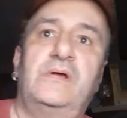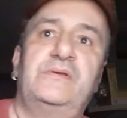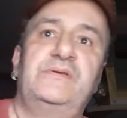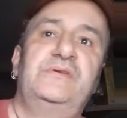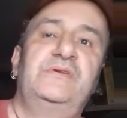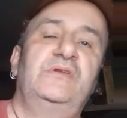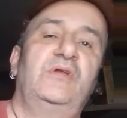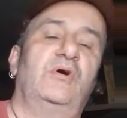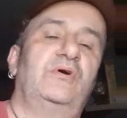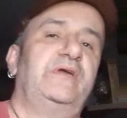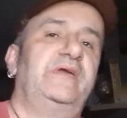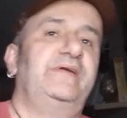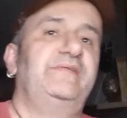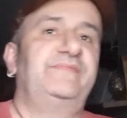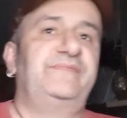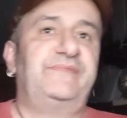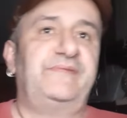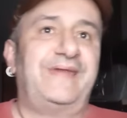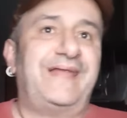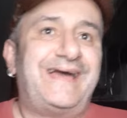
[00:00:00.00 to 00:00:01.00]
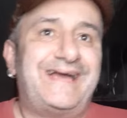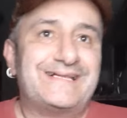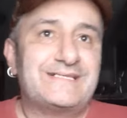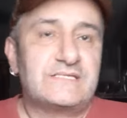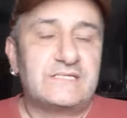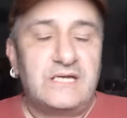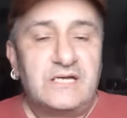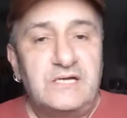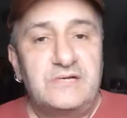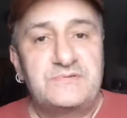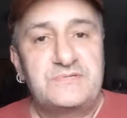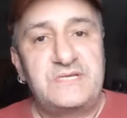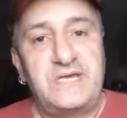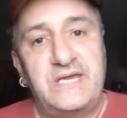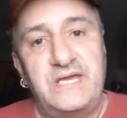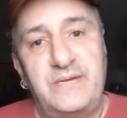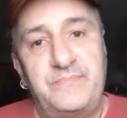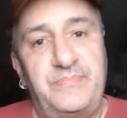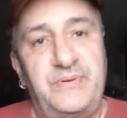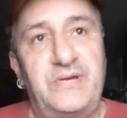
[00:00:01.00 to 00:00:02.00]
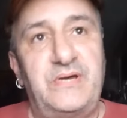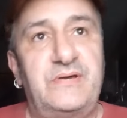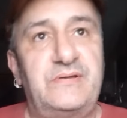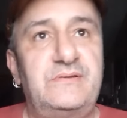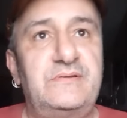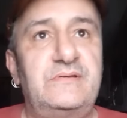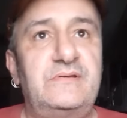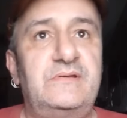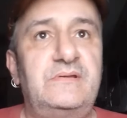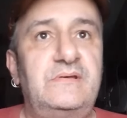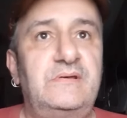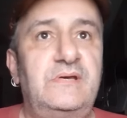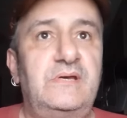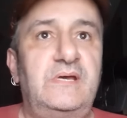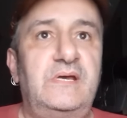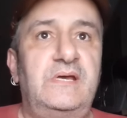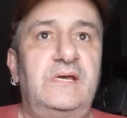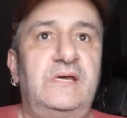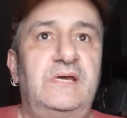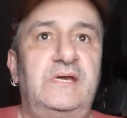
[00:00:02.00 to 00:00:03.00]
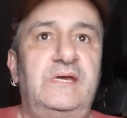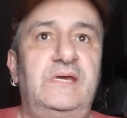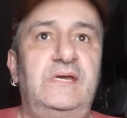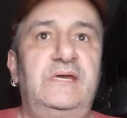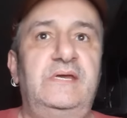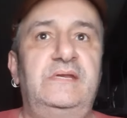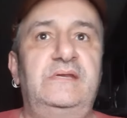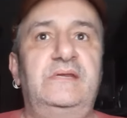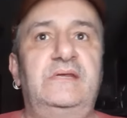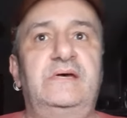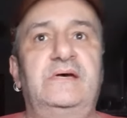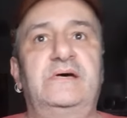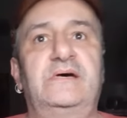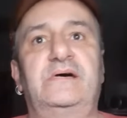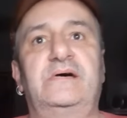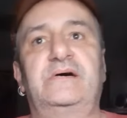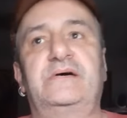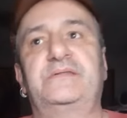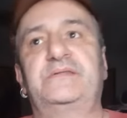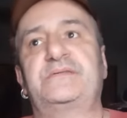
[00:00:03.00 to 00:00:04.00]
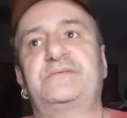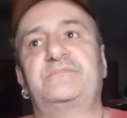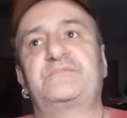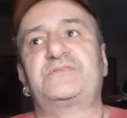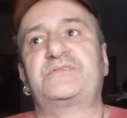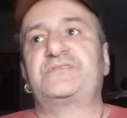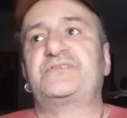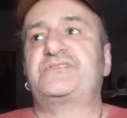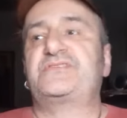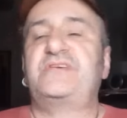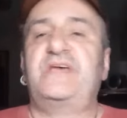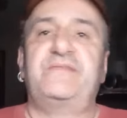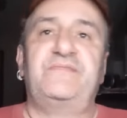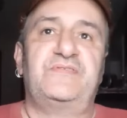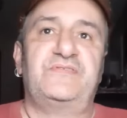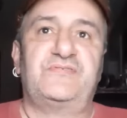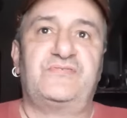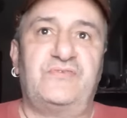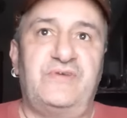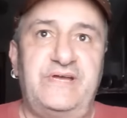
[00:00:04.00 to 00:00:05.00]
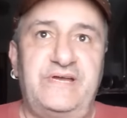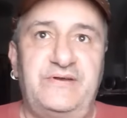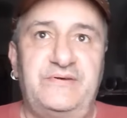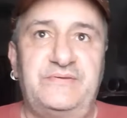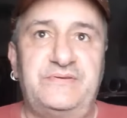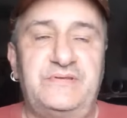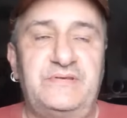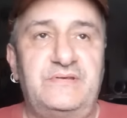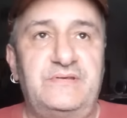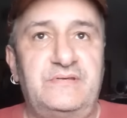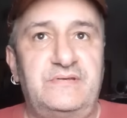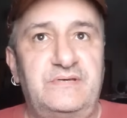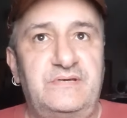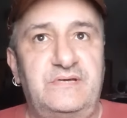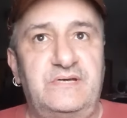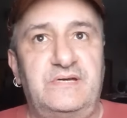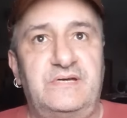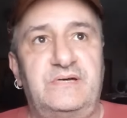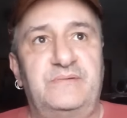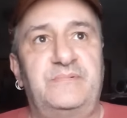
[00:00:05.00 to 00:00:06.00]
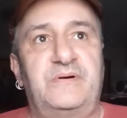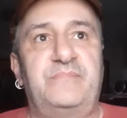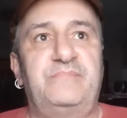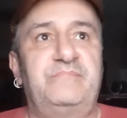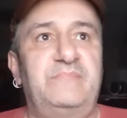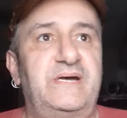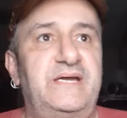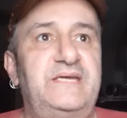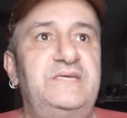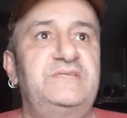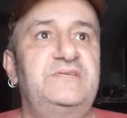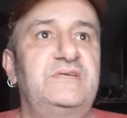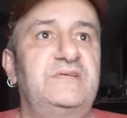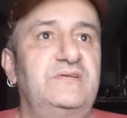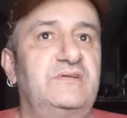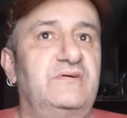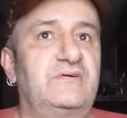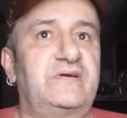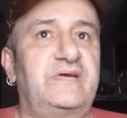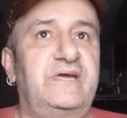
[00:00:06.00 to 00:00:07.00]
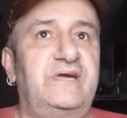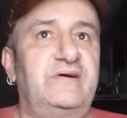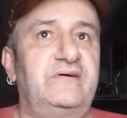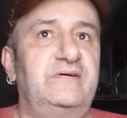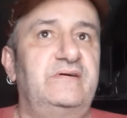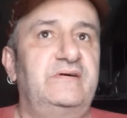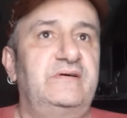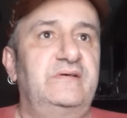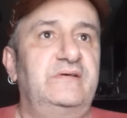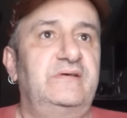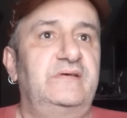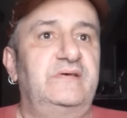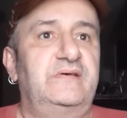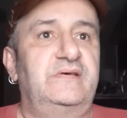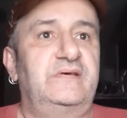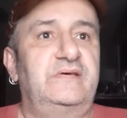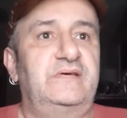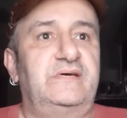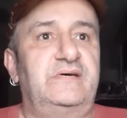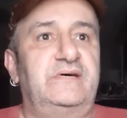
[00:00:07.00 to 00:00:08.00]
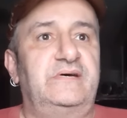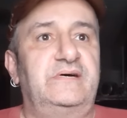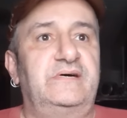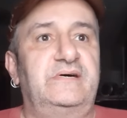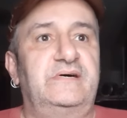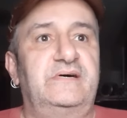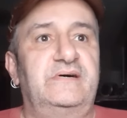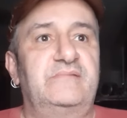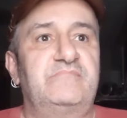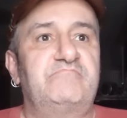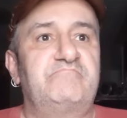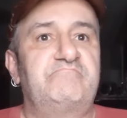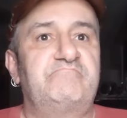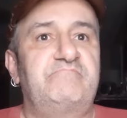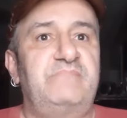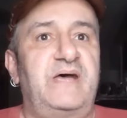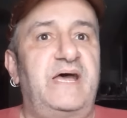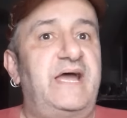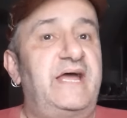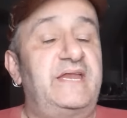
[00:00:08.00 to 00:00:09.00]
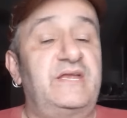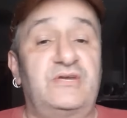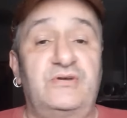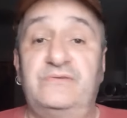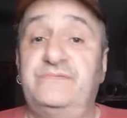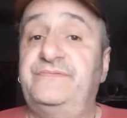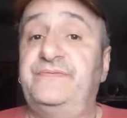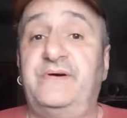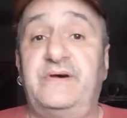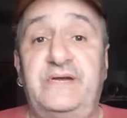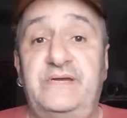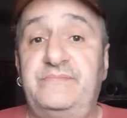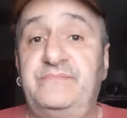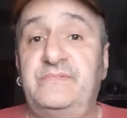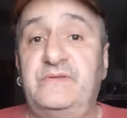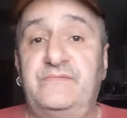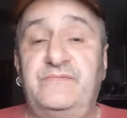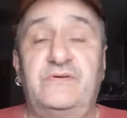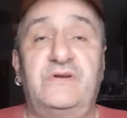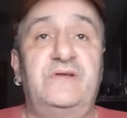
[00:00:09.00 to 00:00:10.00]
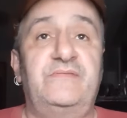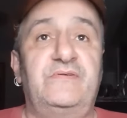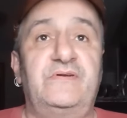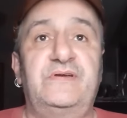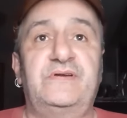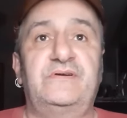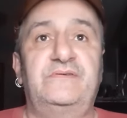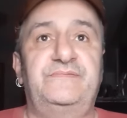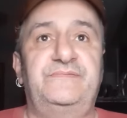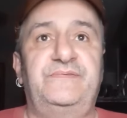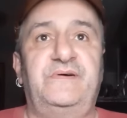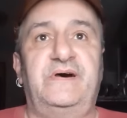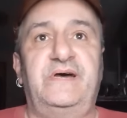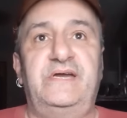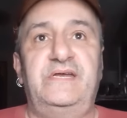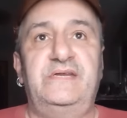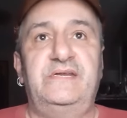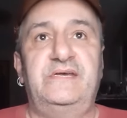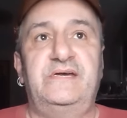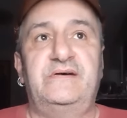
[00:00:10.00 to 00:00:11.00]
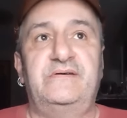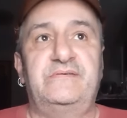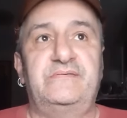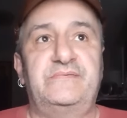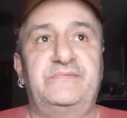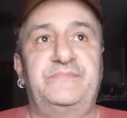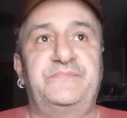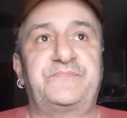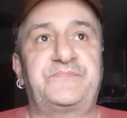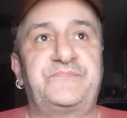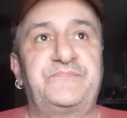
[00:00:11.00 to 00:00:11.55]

knocking flat Hosea Burton in, I think it was the seventh round. Amazing knockout and a good fight, a very, very good fight. Now,